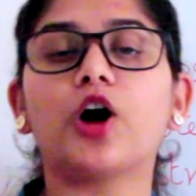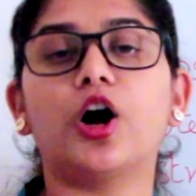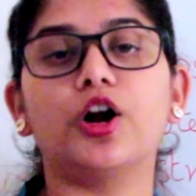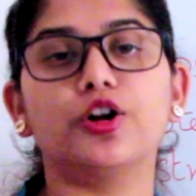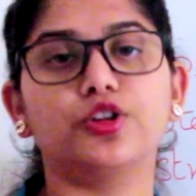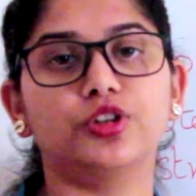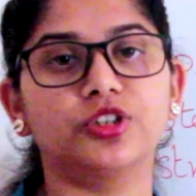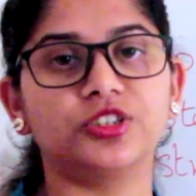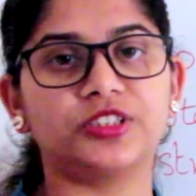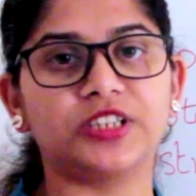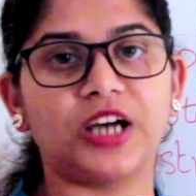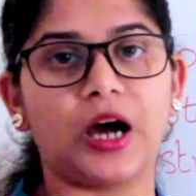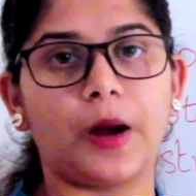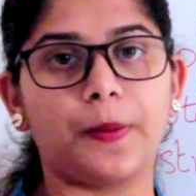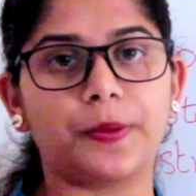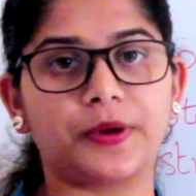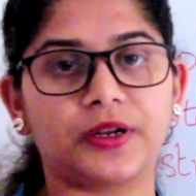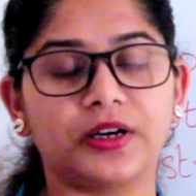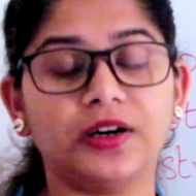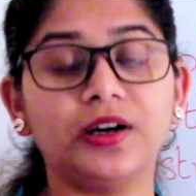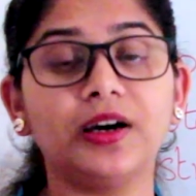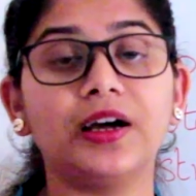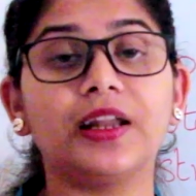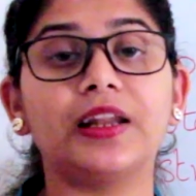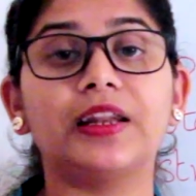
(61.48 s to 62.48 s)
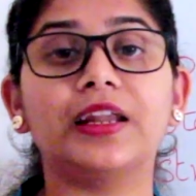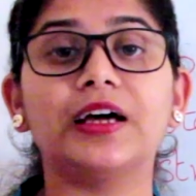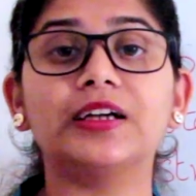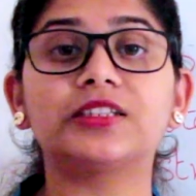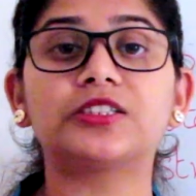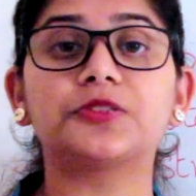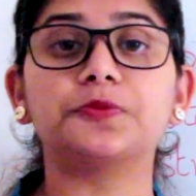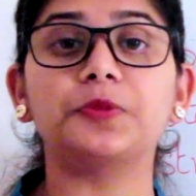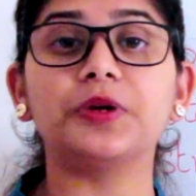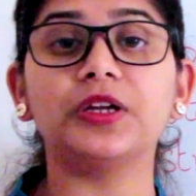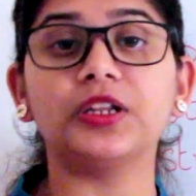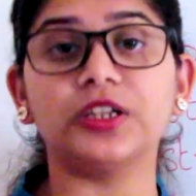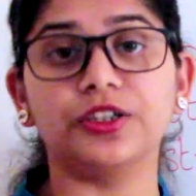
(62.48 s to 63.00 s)
on to the chapter,
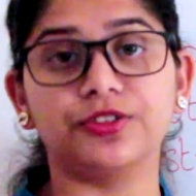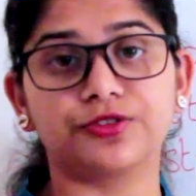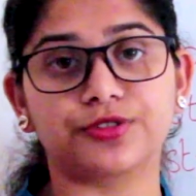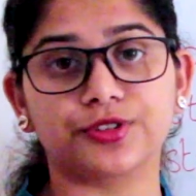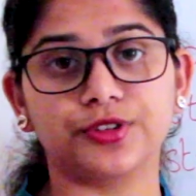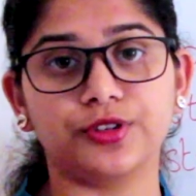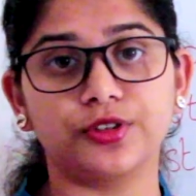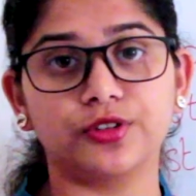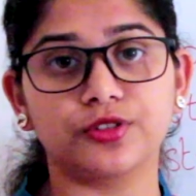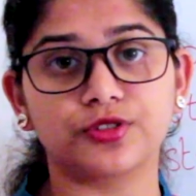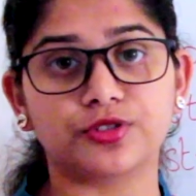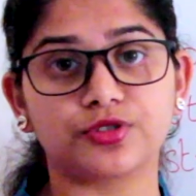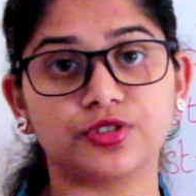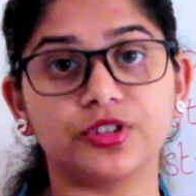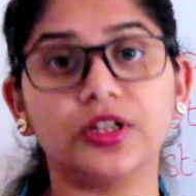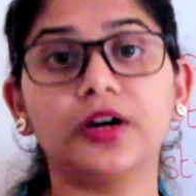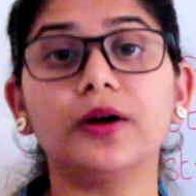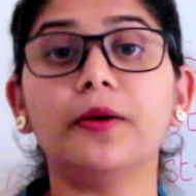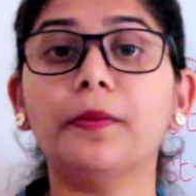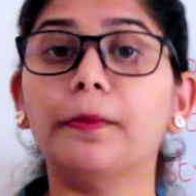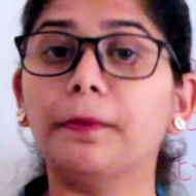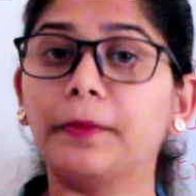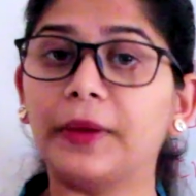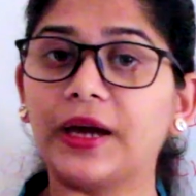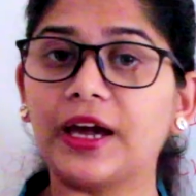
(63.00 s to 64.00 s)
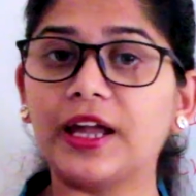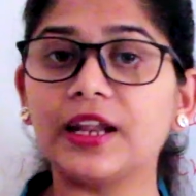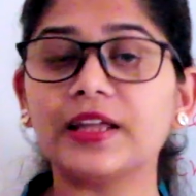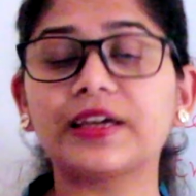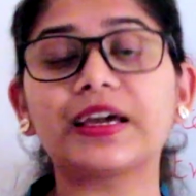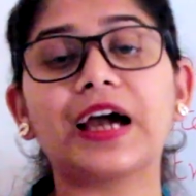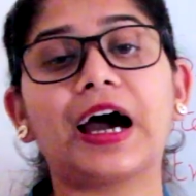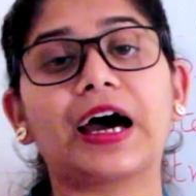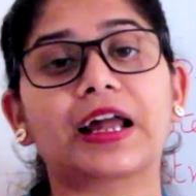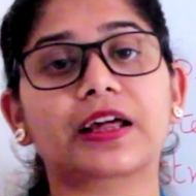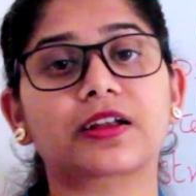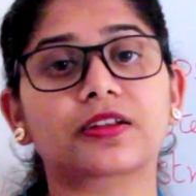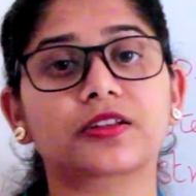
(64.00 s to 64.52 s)
let's be introduced to the main
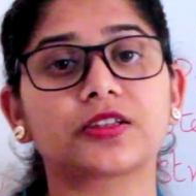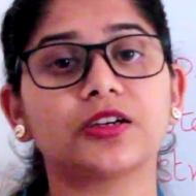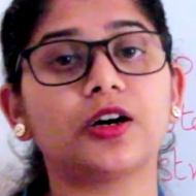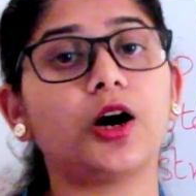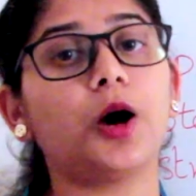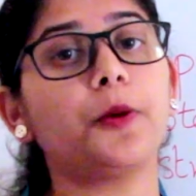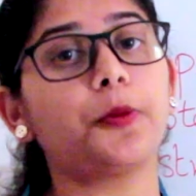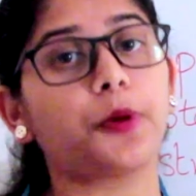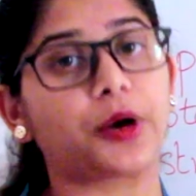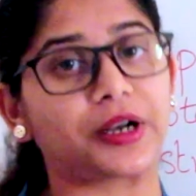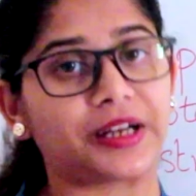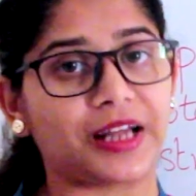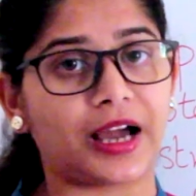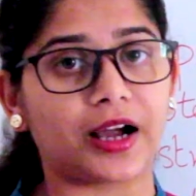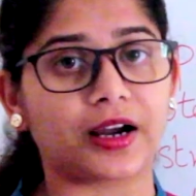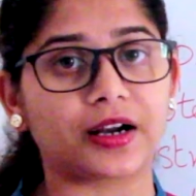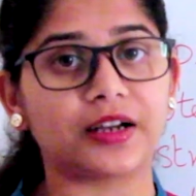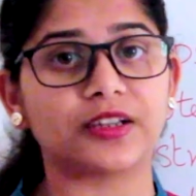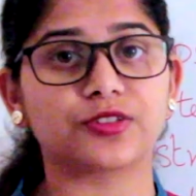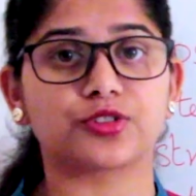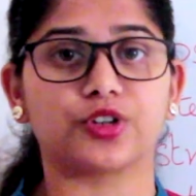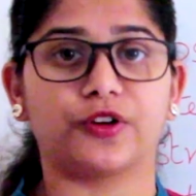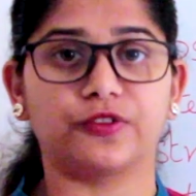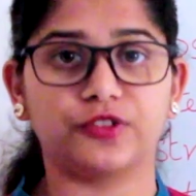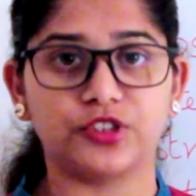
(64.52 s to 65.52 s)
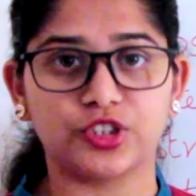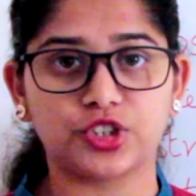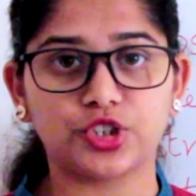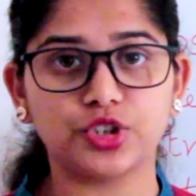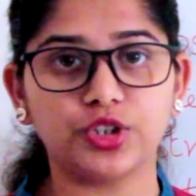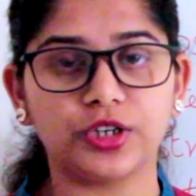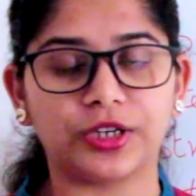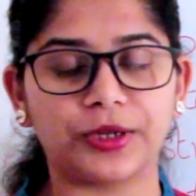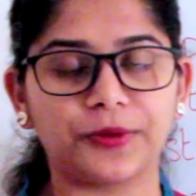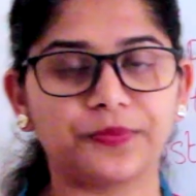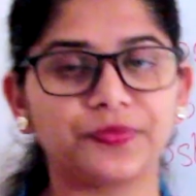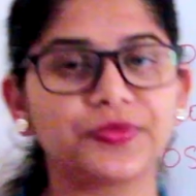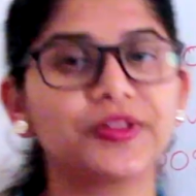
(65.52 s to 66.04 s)
character or protagonist of the
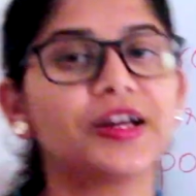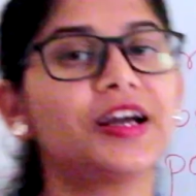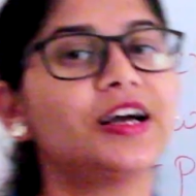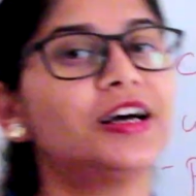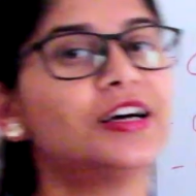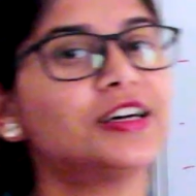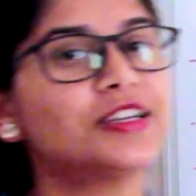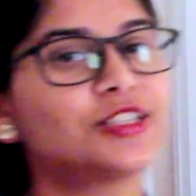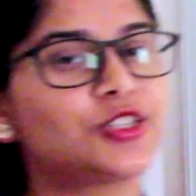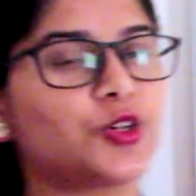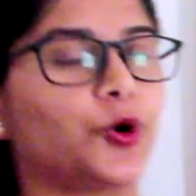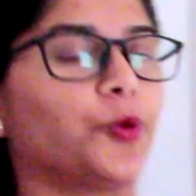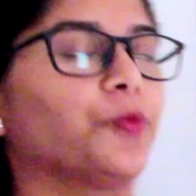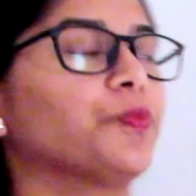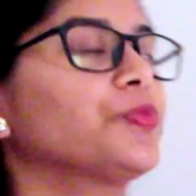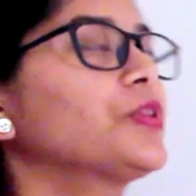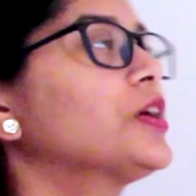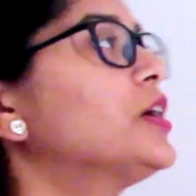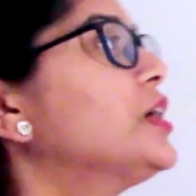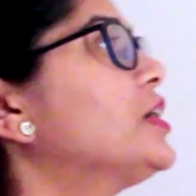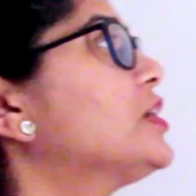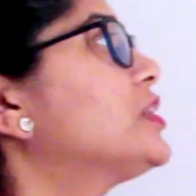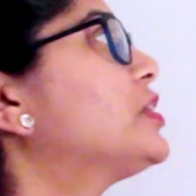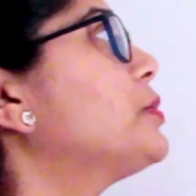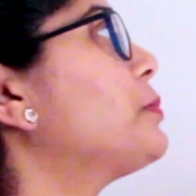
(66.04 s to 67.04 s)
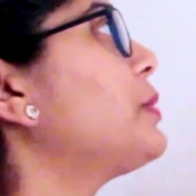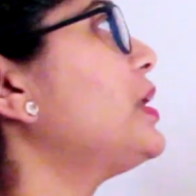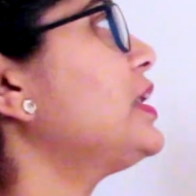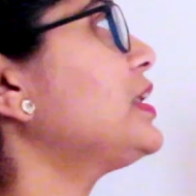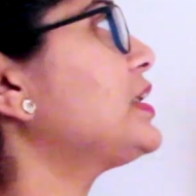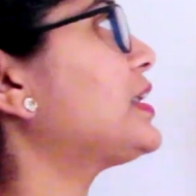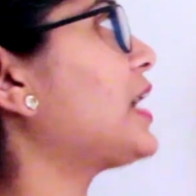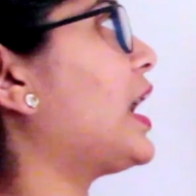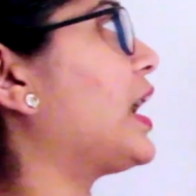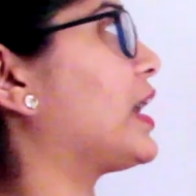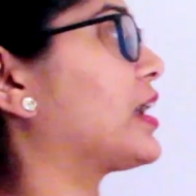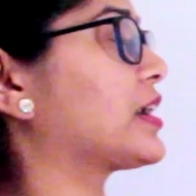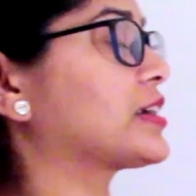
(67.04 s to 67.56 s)
story. So the main
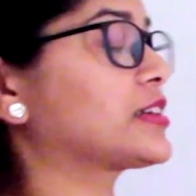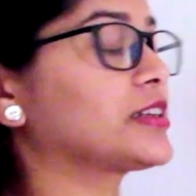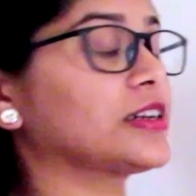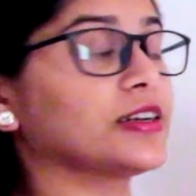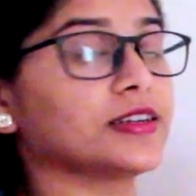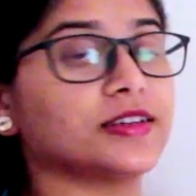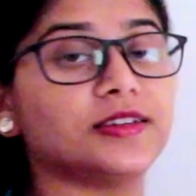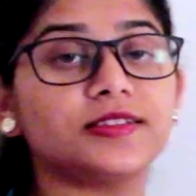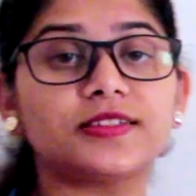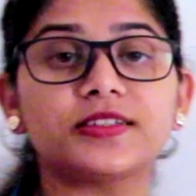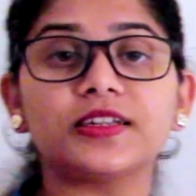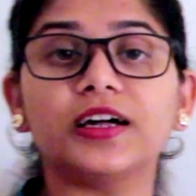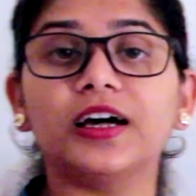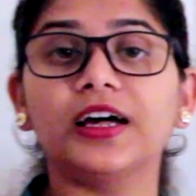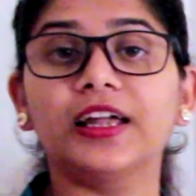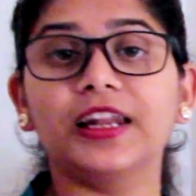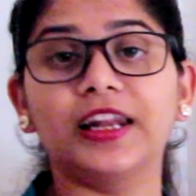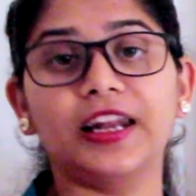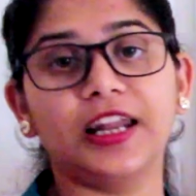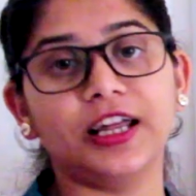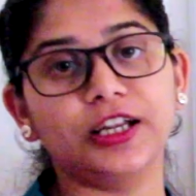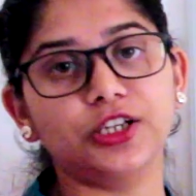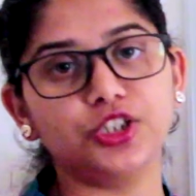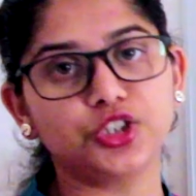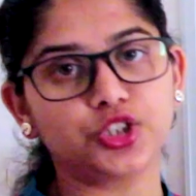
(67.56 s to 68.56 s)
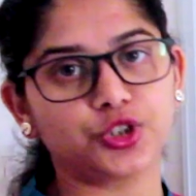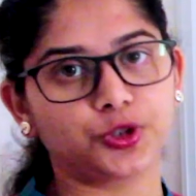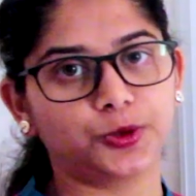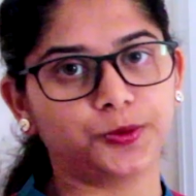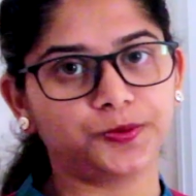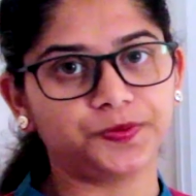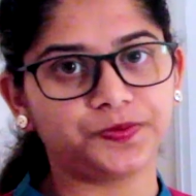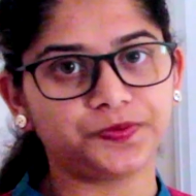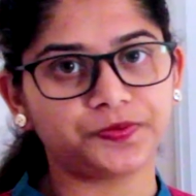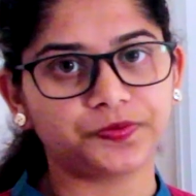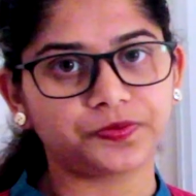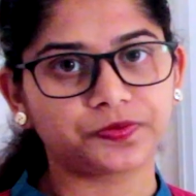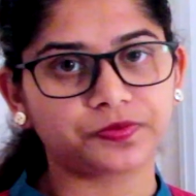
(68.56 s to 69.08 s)
character is Lencho.
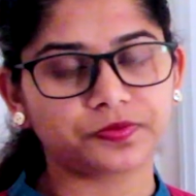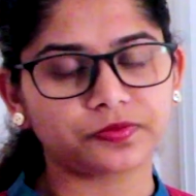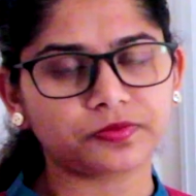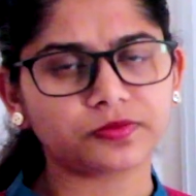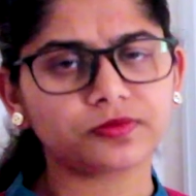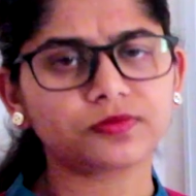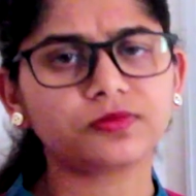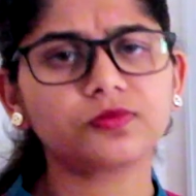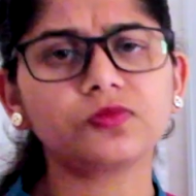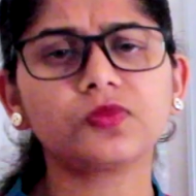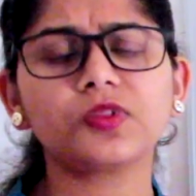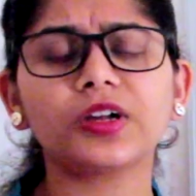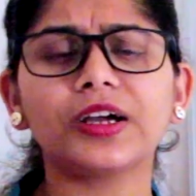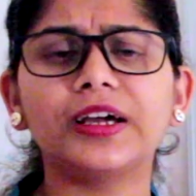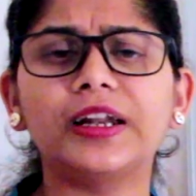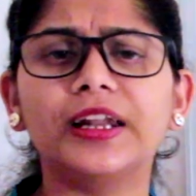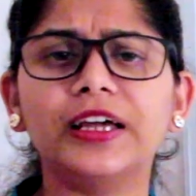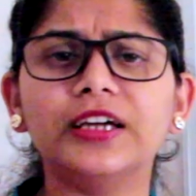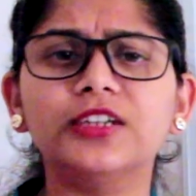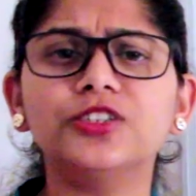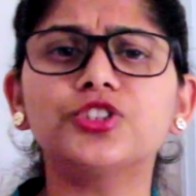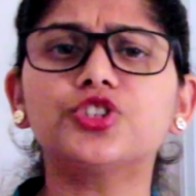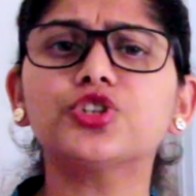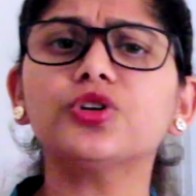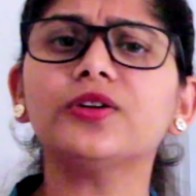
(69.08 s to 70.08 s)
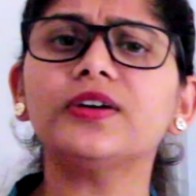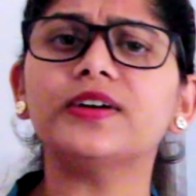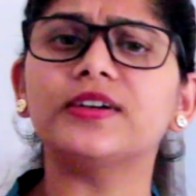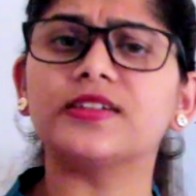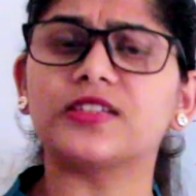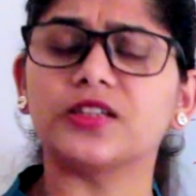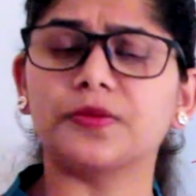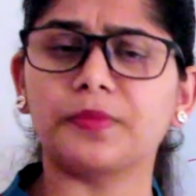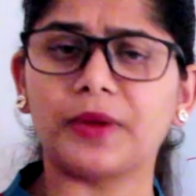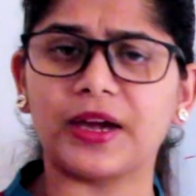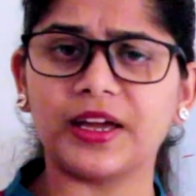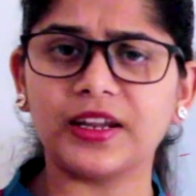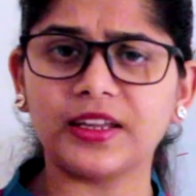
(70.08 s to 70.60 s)
Lencho is
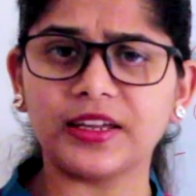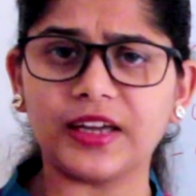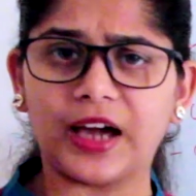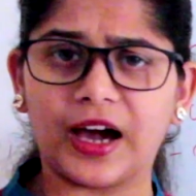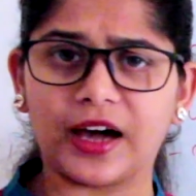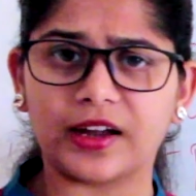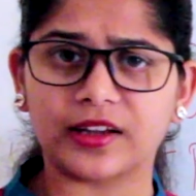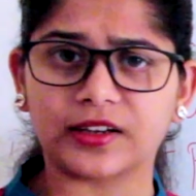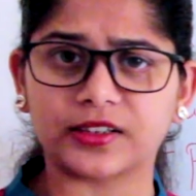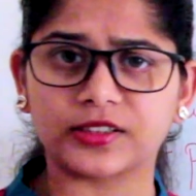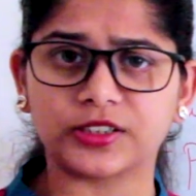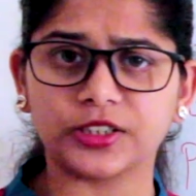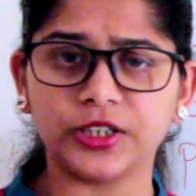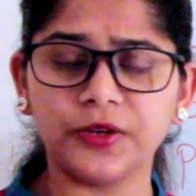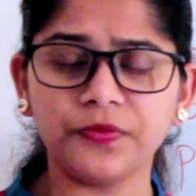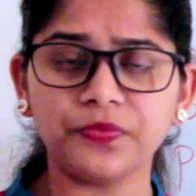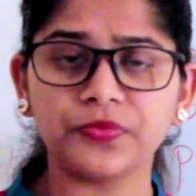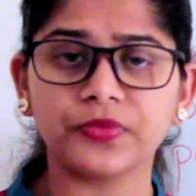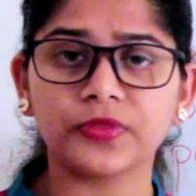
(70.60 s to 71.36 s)
the main character,